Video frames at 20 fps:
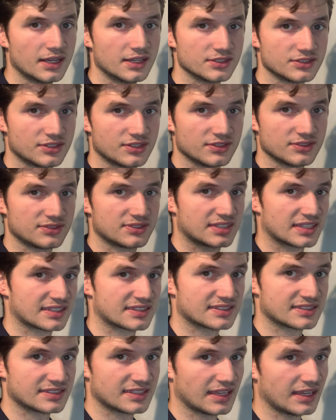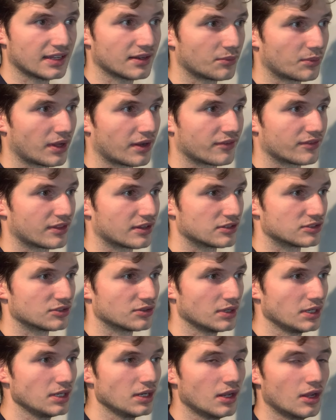to succeed in whatever they're
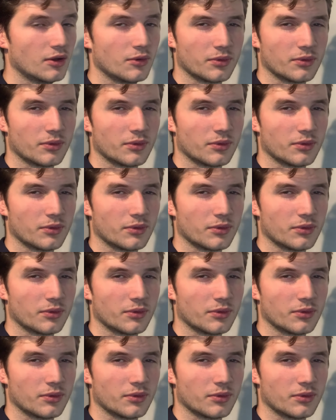doing